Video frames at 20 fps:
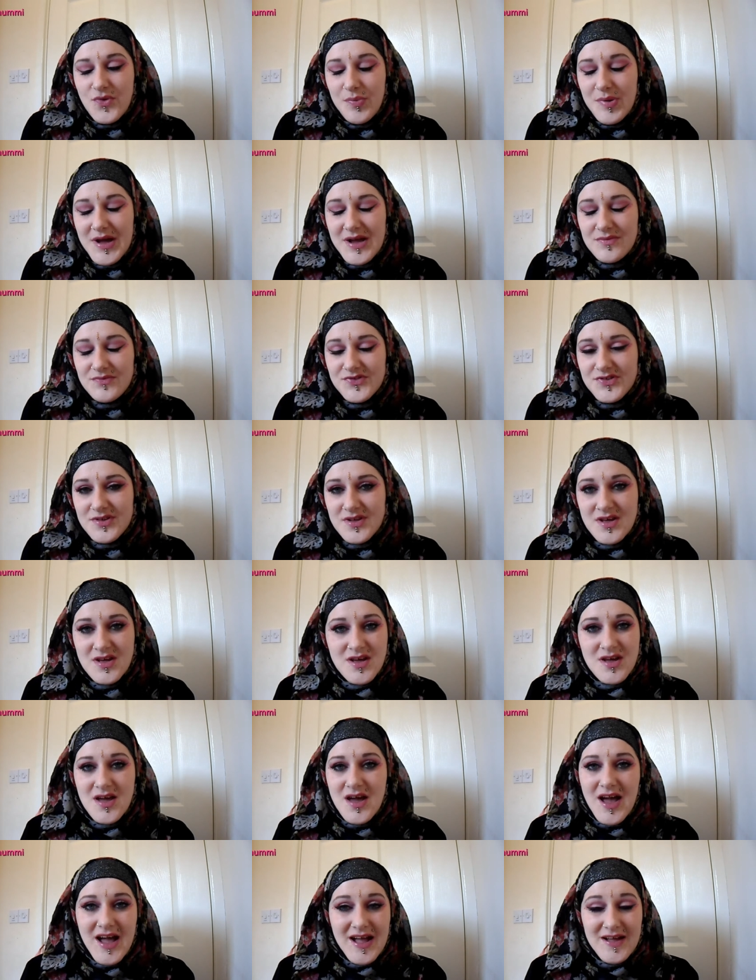£4,
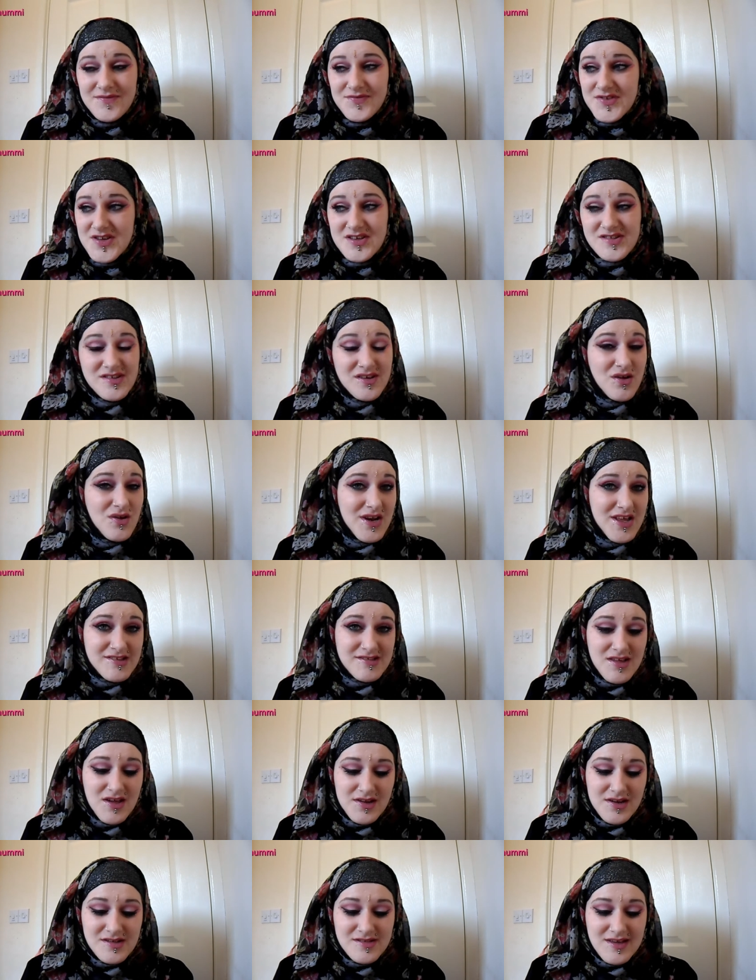and it's a lot
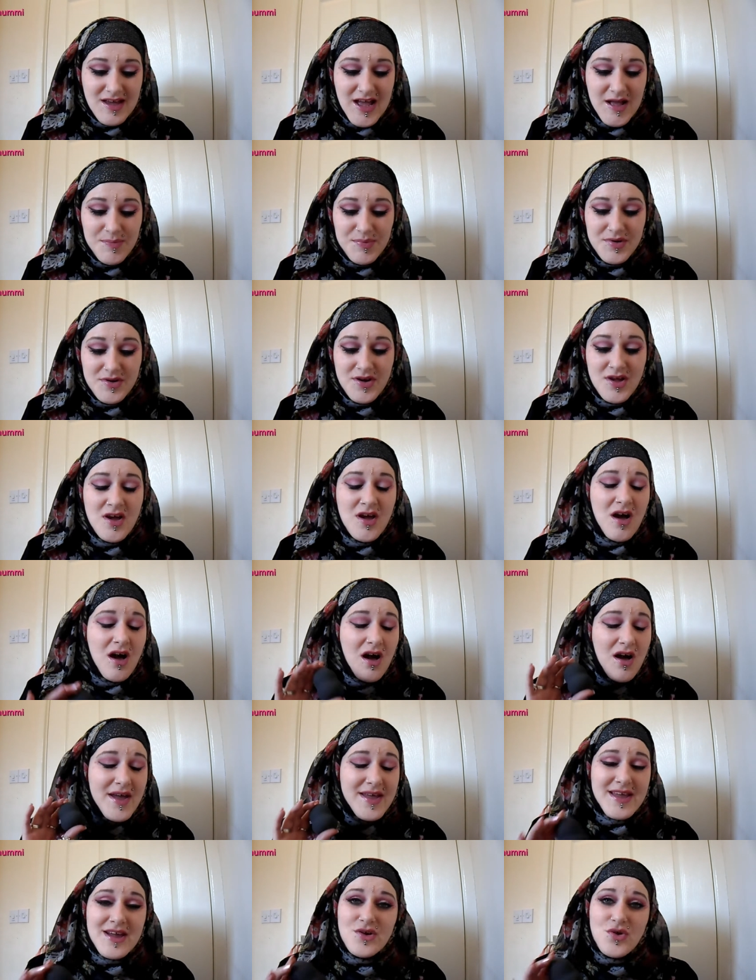less likely to happen.
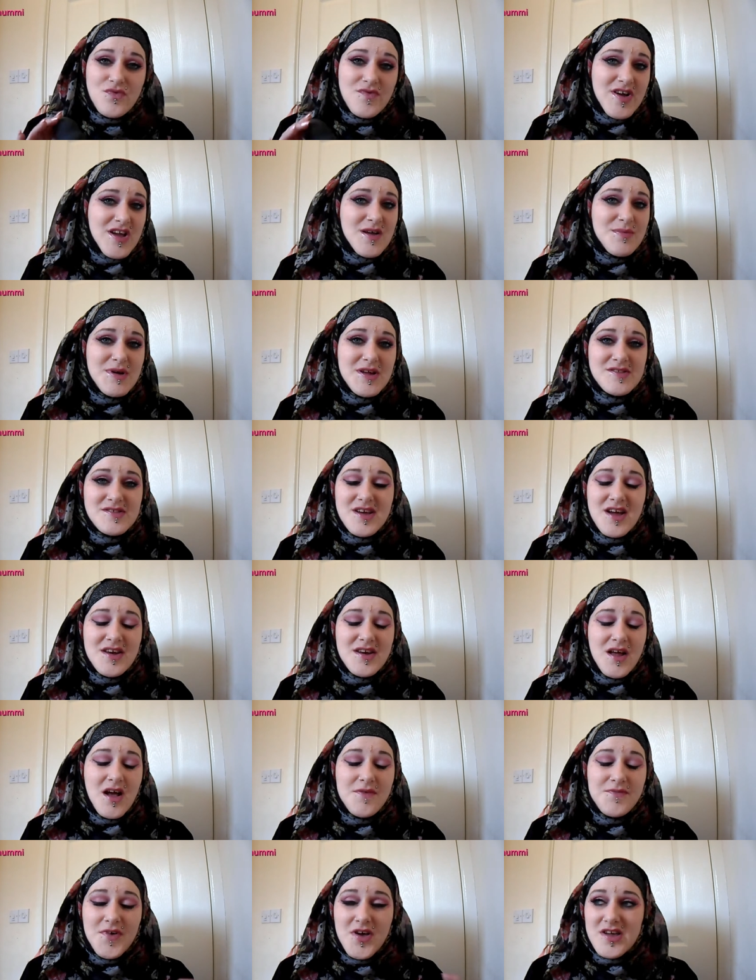I cannot recommend it
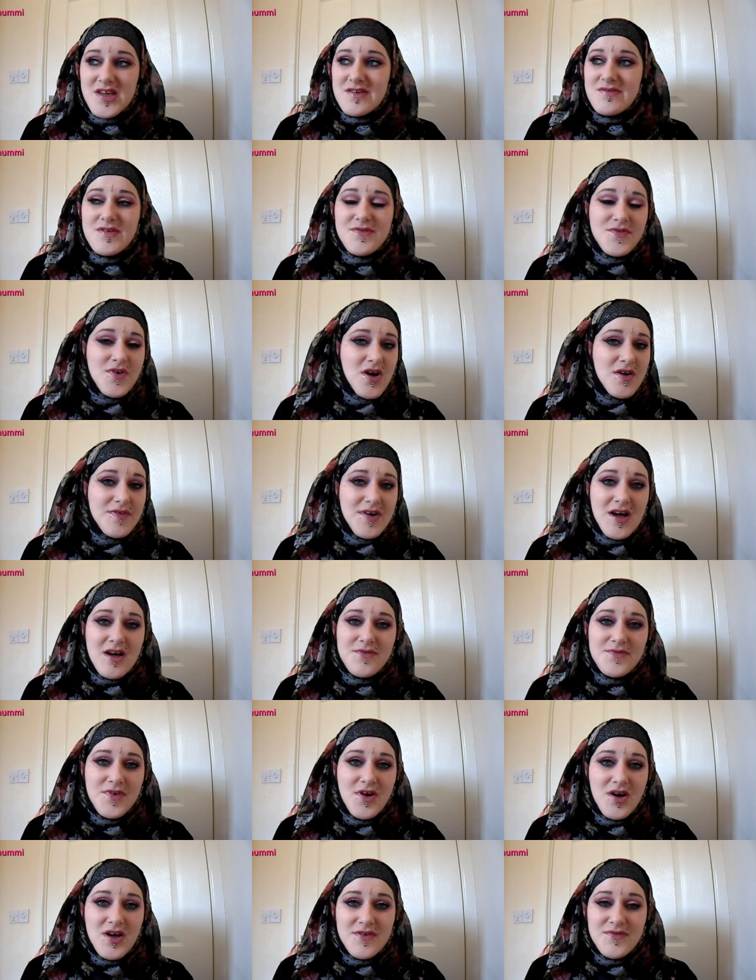enough. I give it 5 out
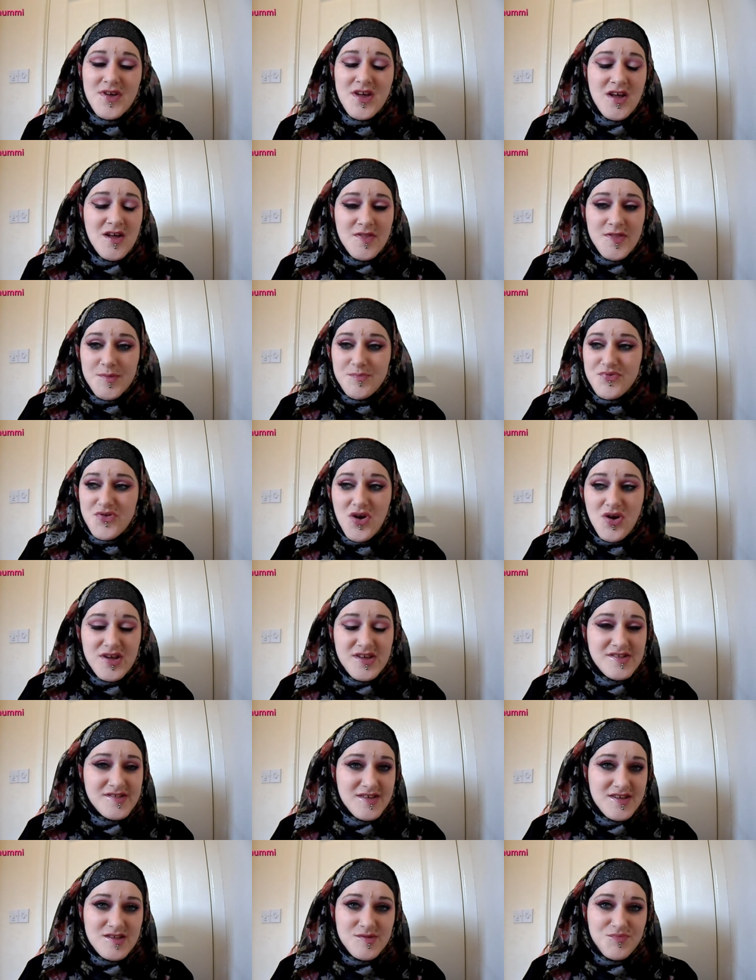of 5. The
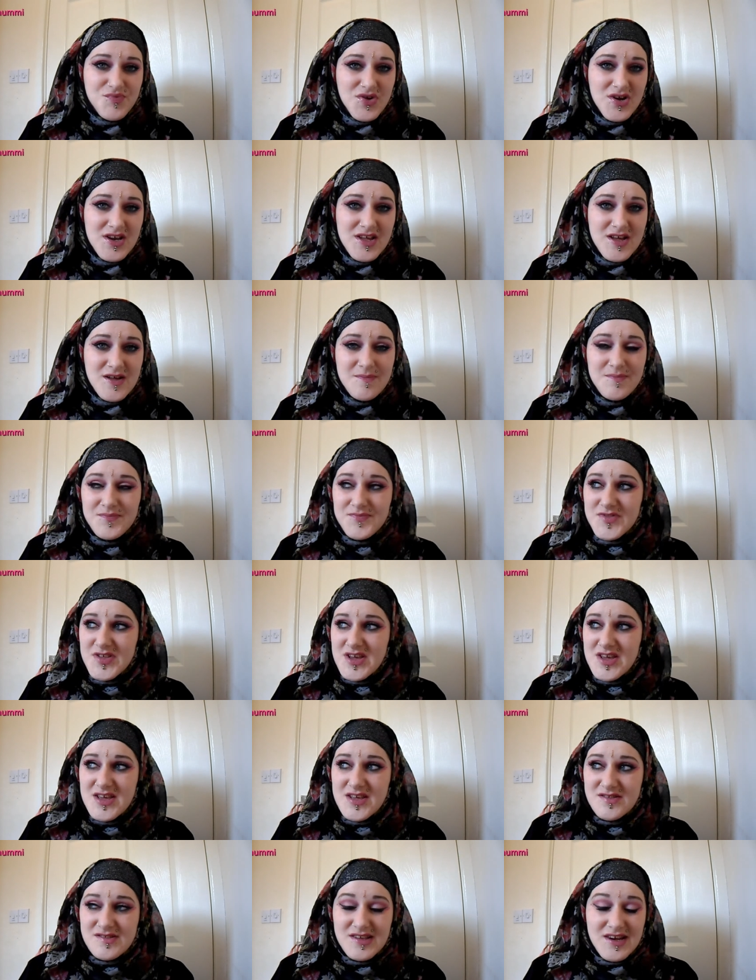price is brilliant.
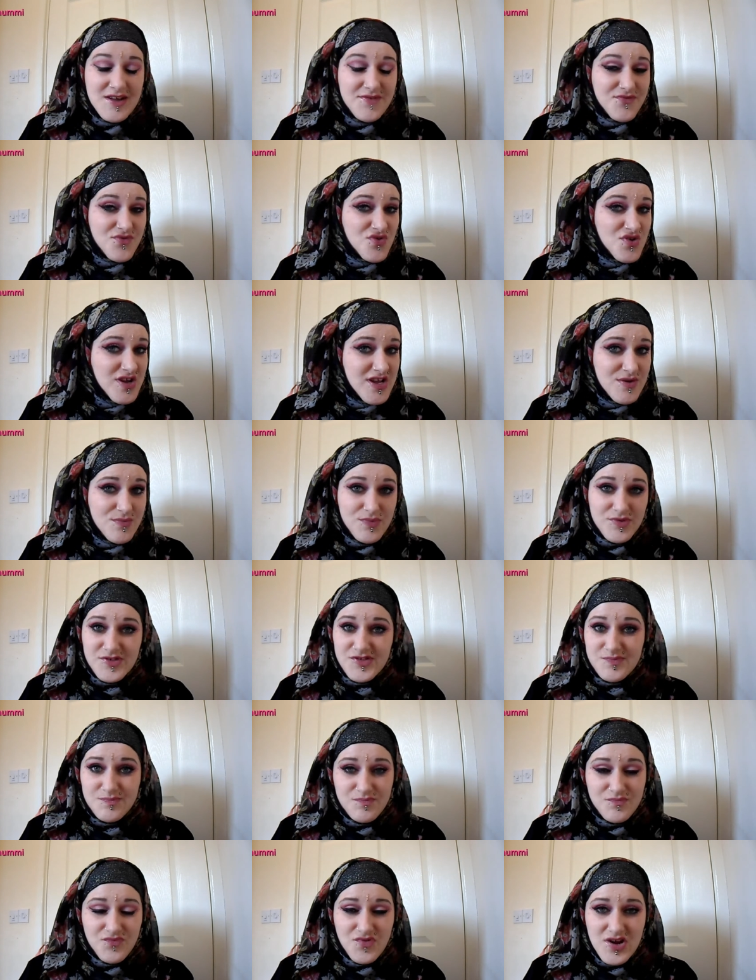The delivery
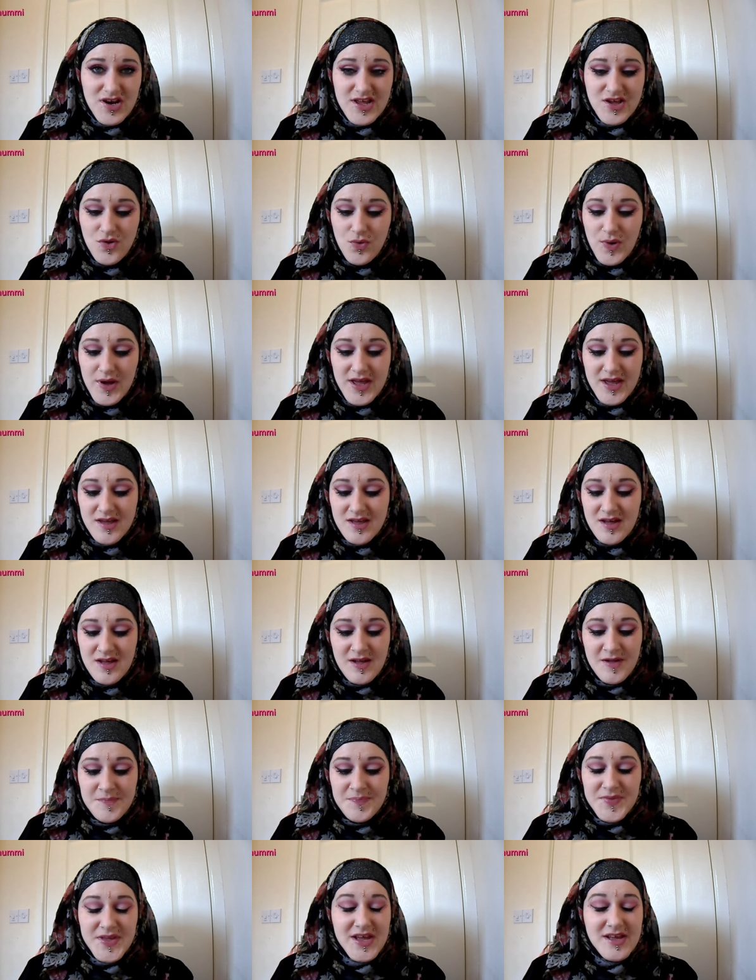was really quick.
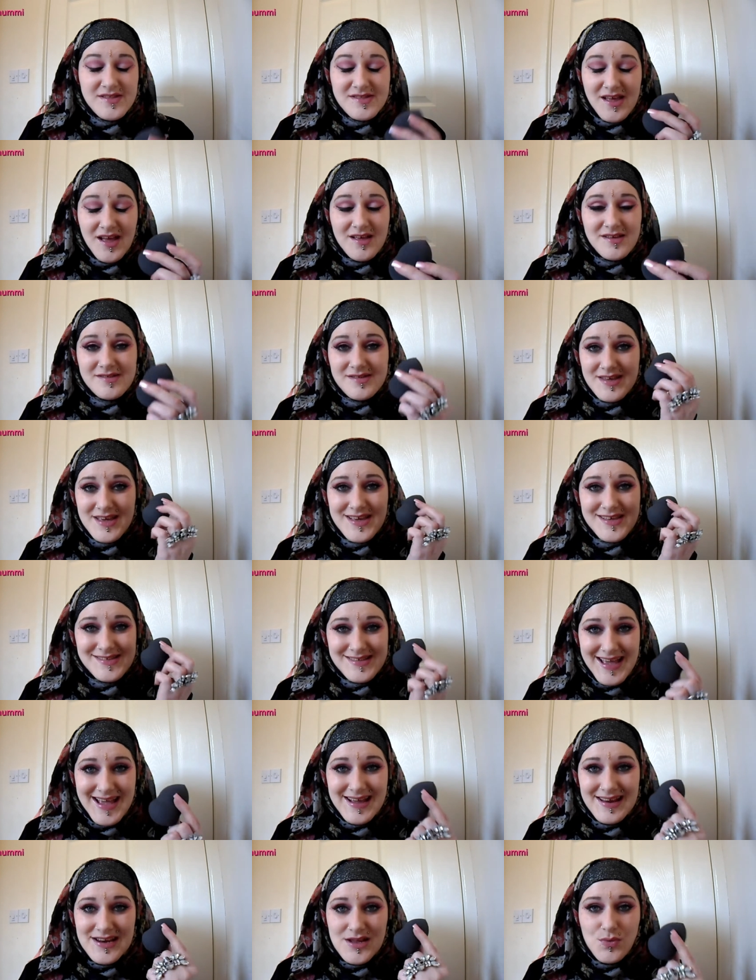It does
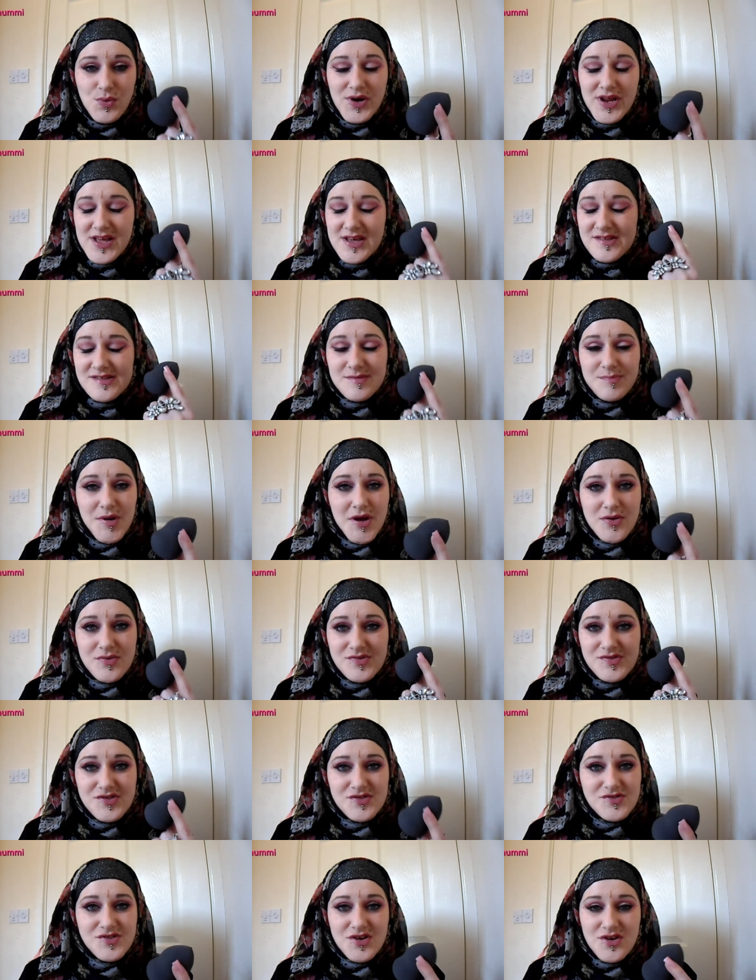exactly what it is
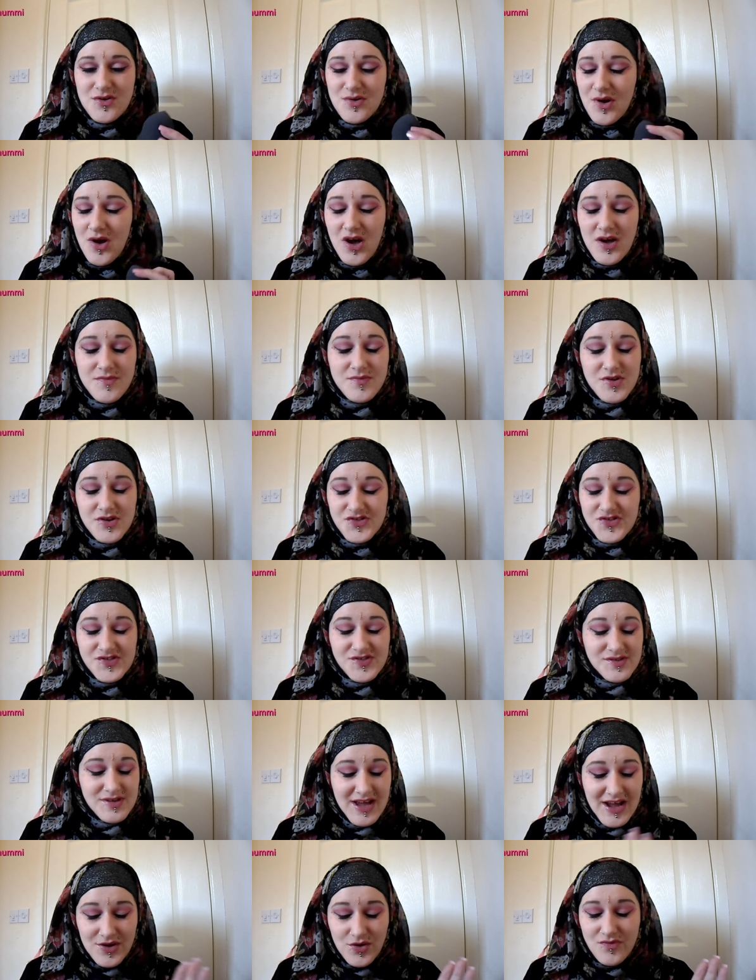supposed to do. I
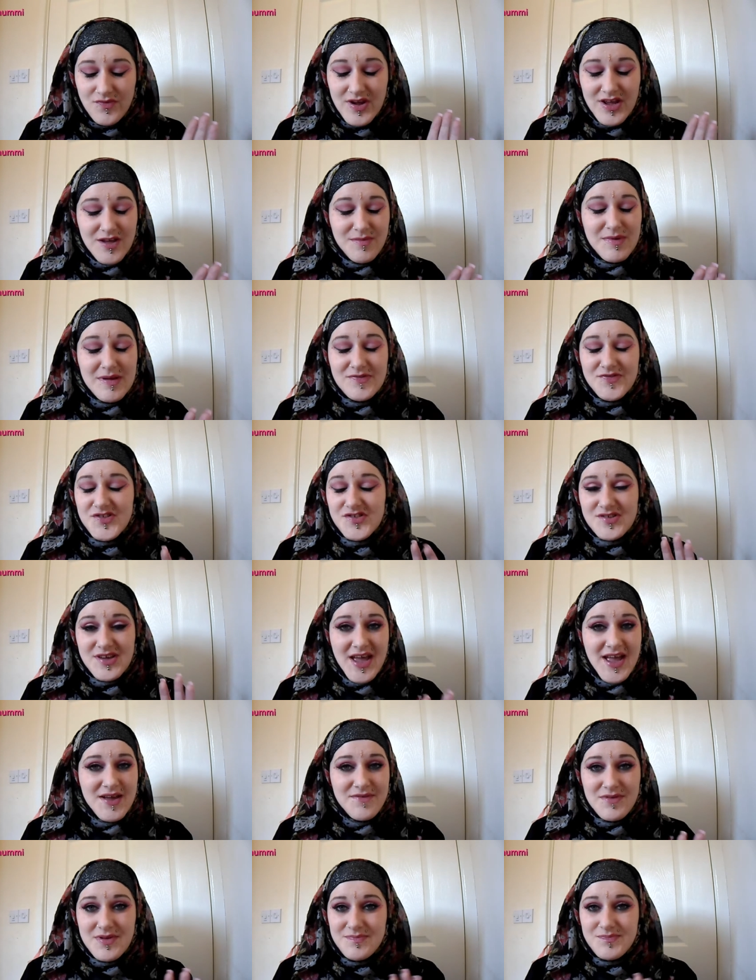just cannot recommend it
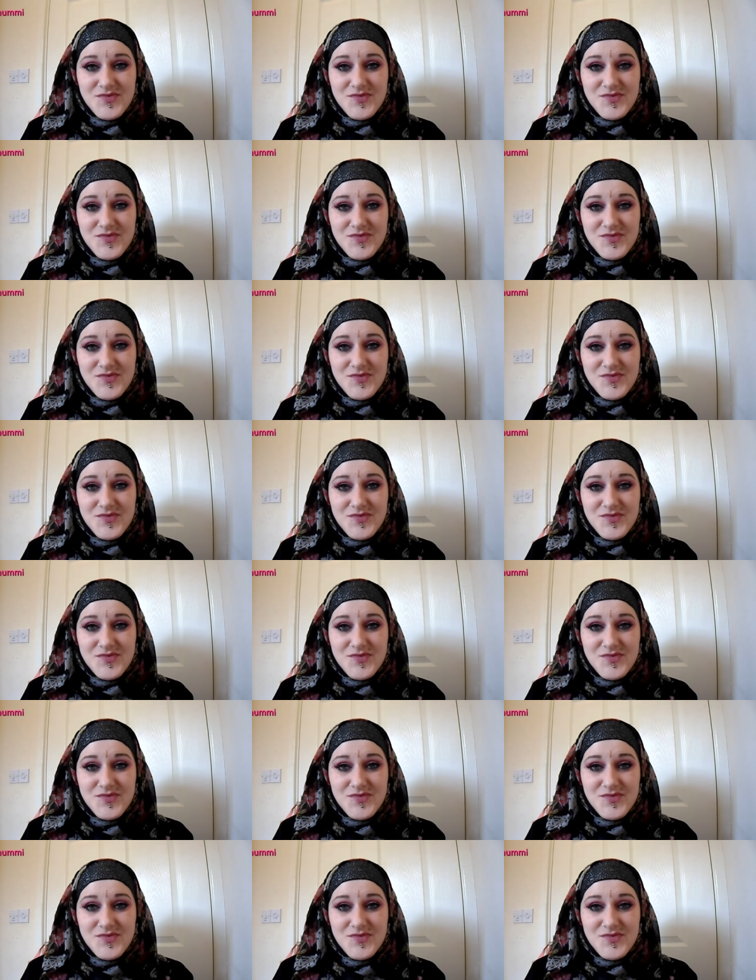to